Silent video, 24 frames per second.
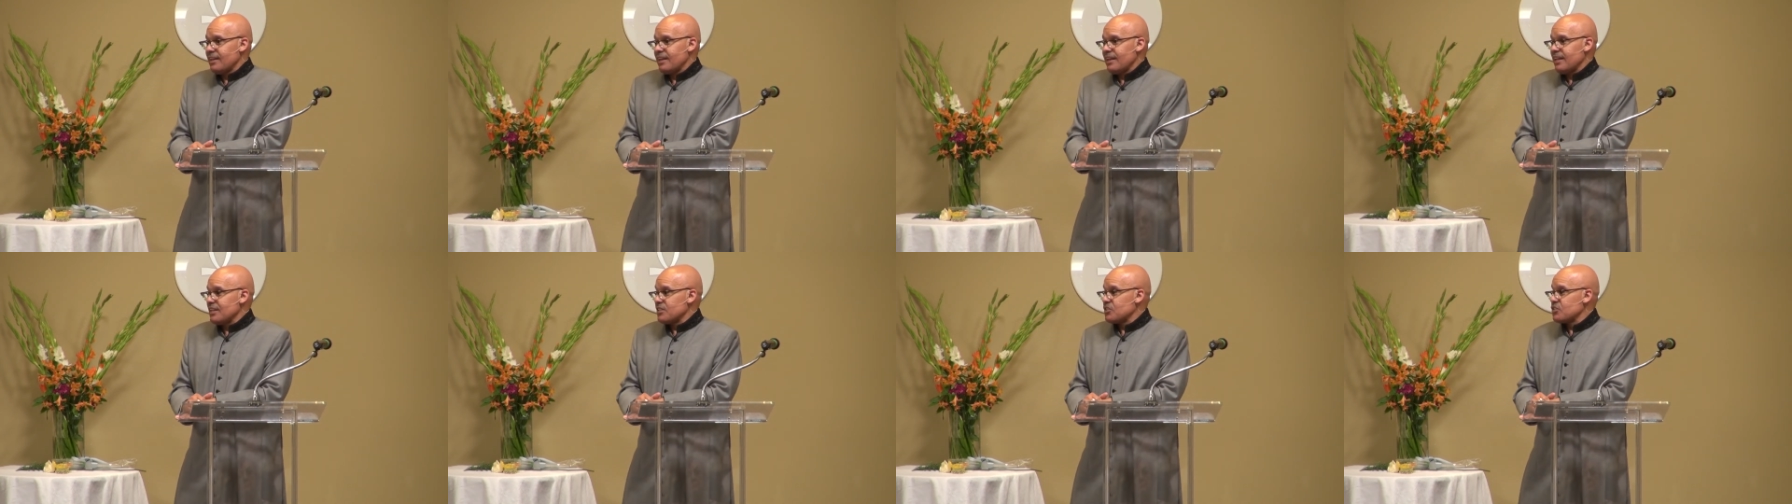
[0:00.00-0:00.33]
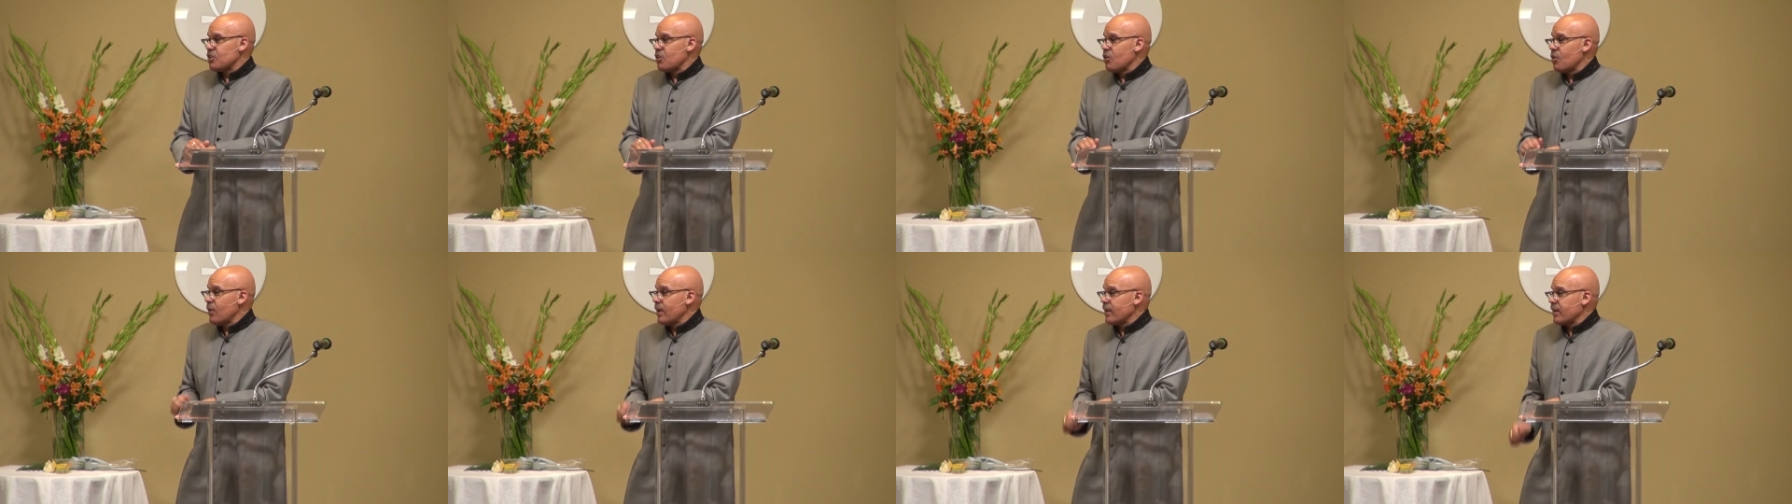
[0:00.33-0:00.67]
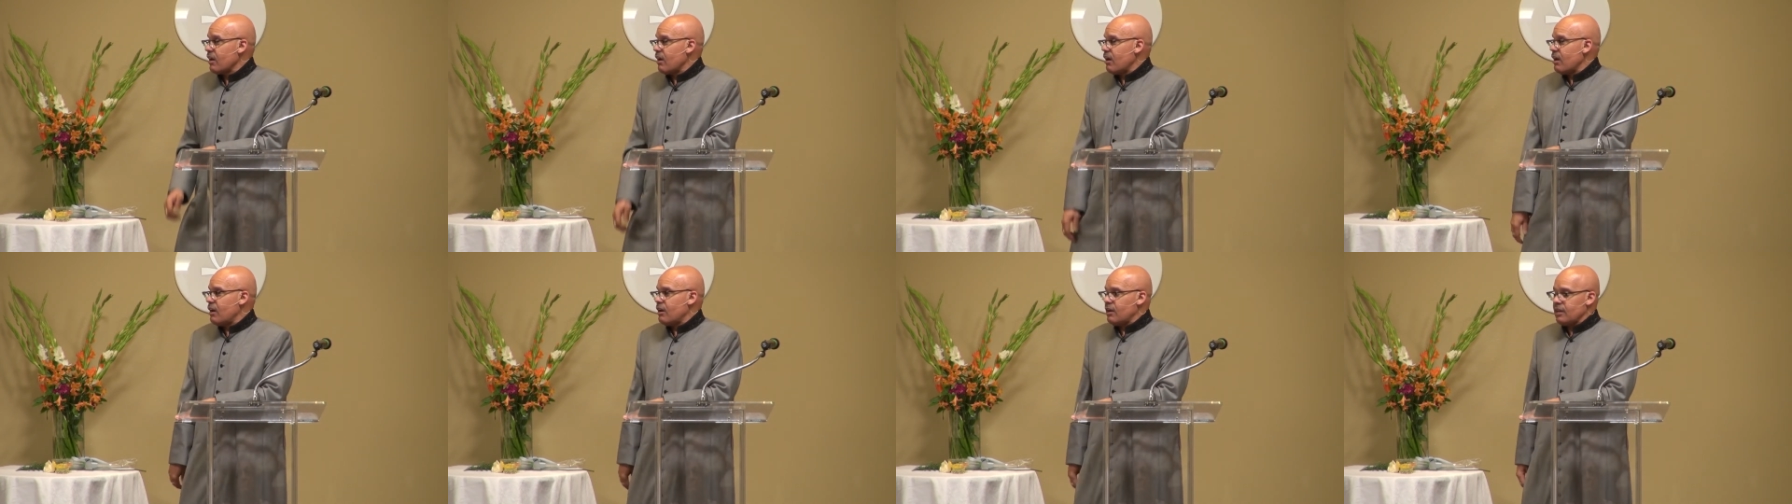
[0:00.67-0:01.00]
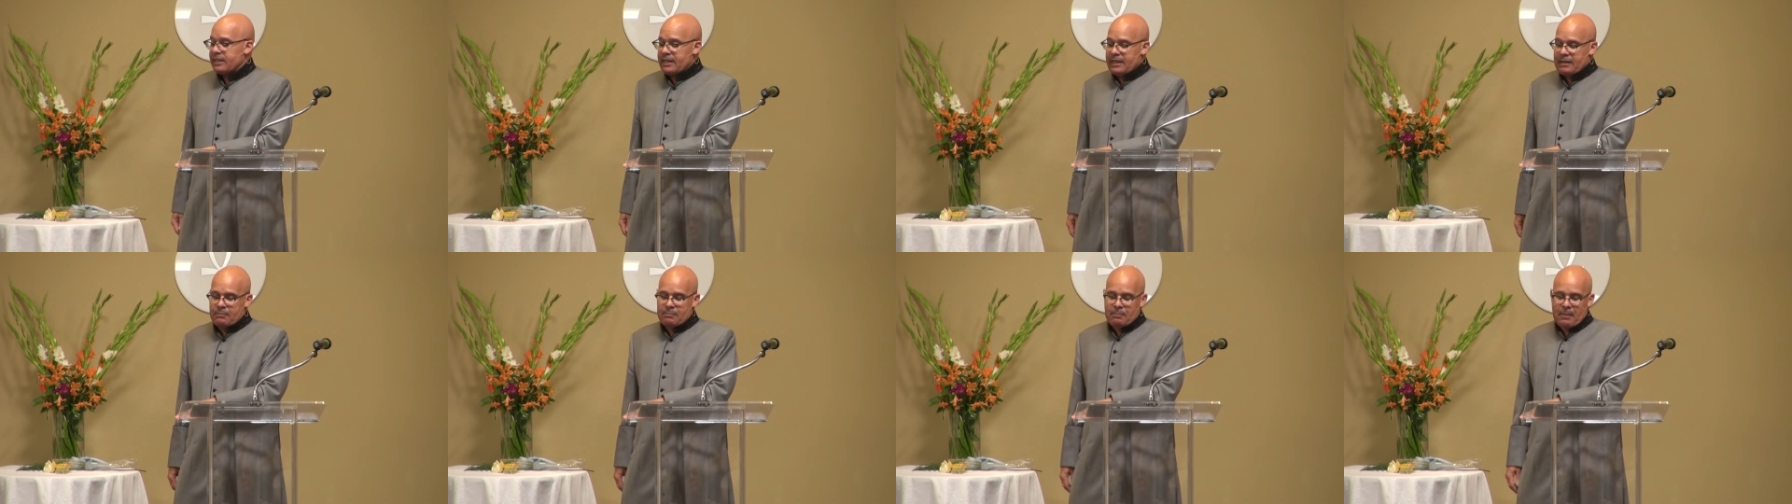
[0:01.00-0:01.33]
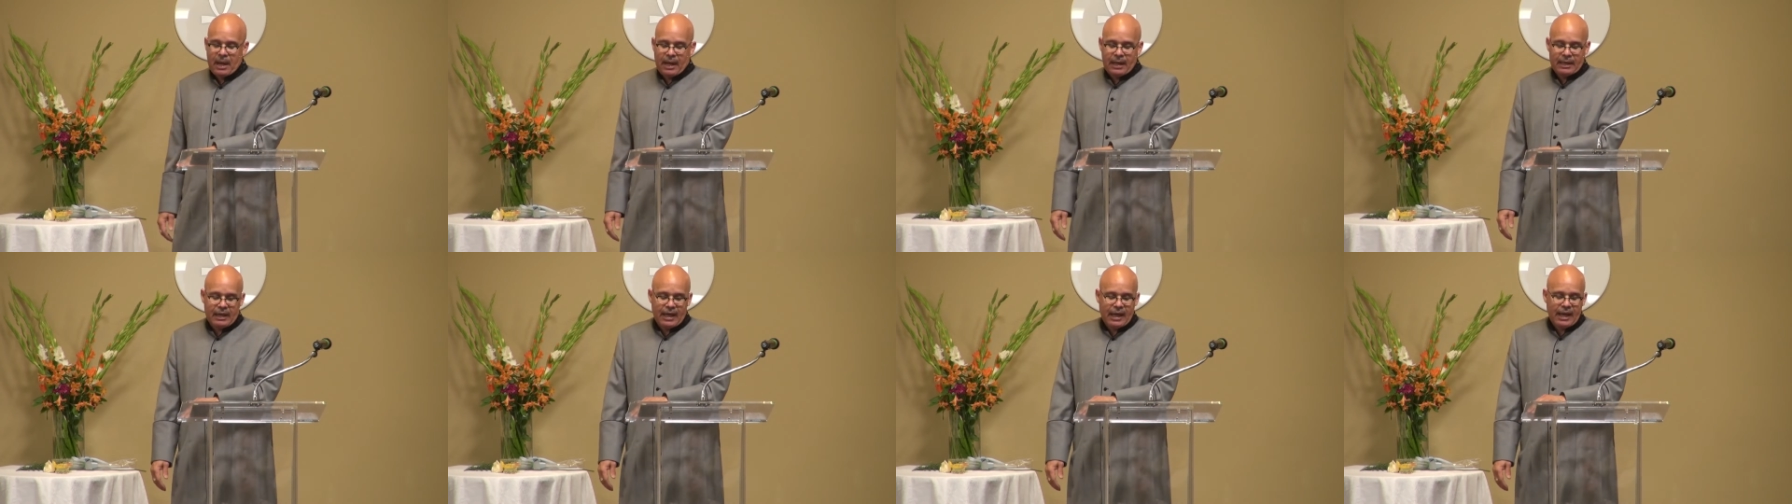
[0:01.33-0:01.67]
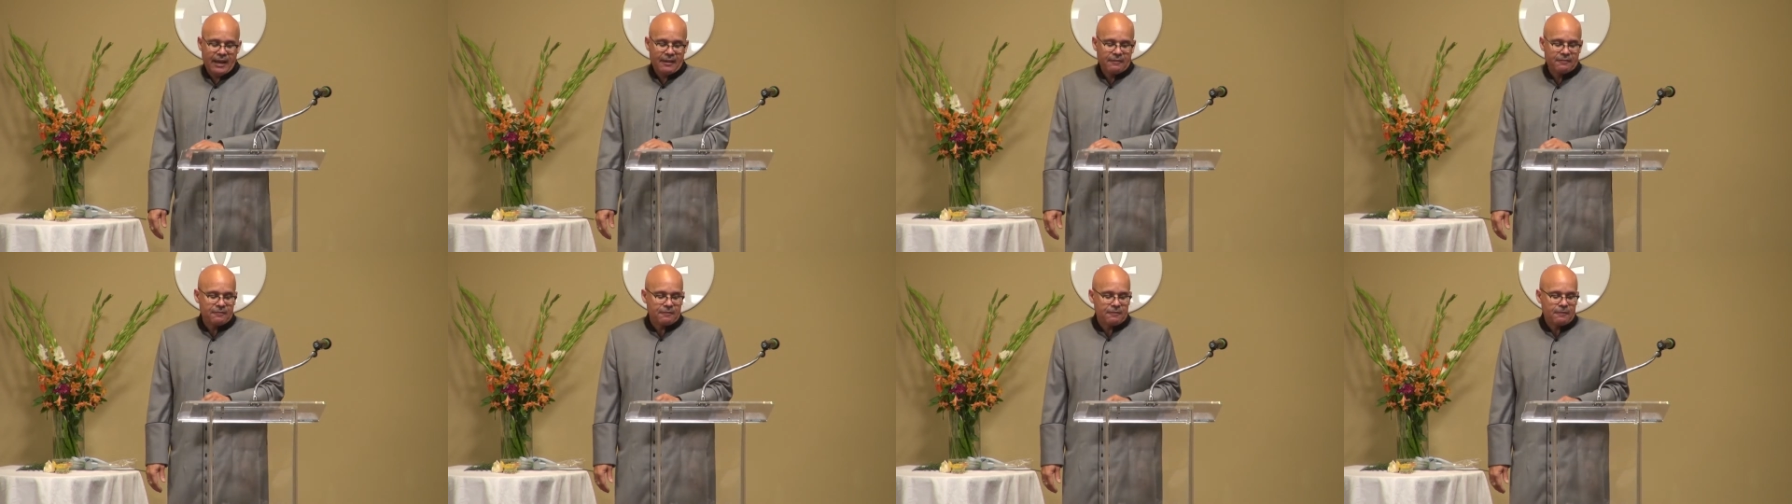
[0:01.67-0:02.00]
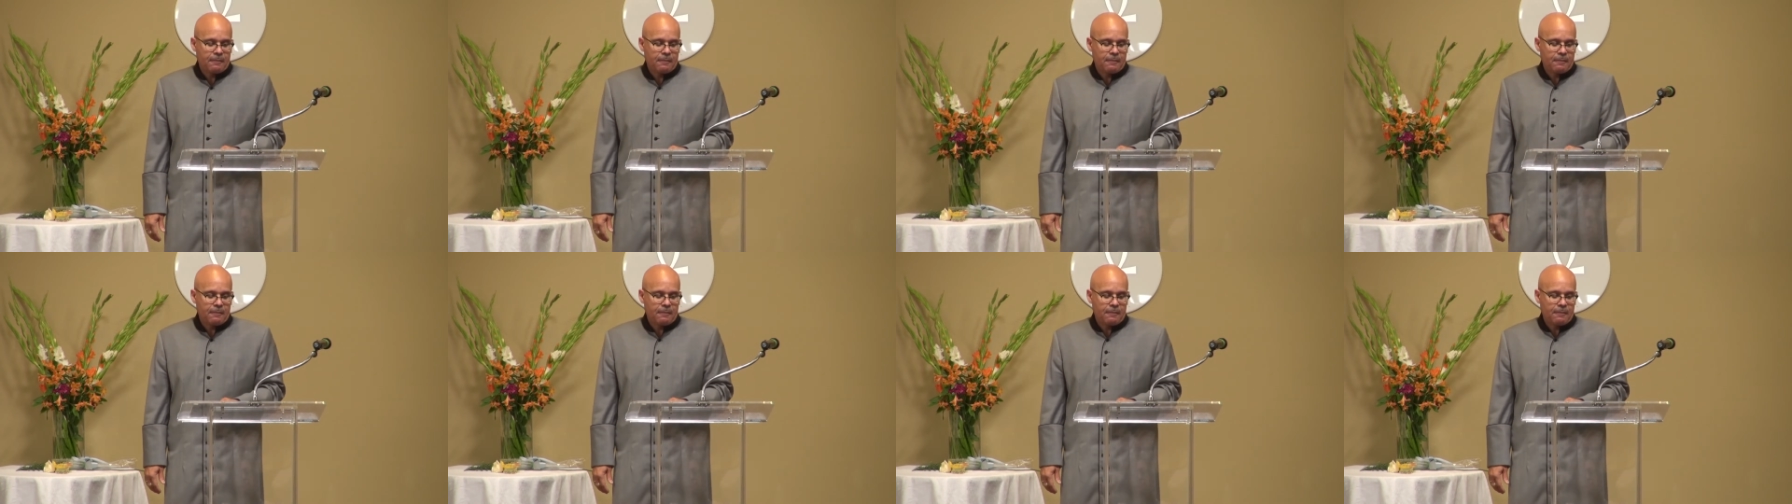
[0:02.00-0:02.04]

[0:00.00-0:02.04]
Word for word: is going on in my life?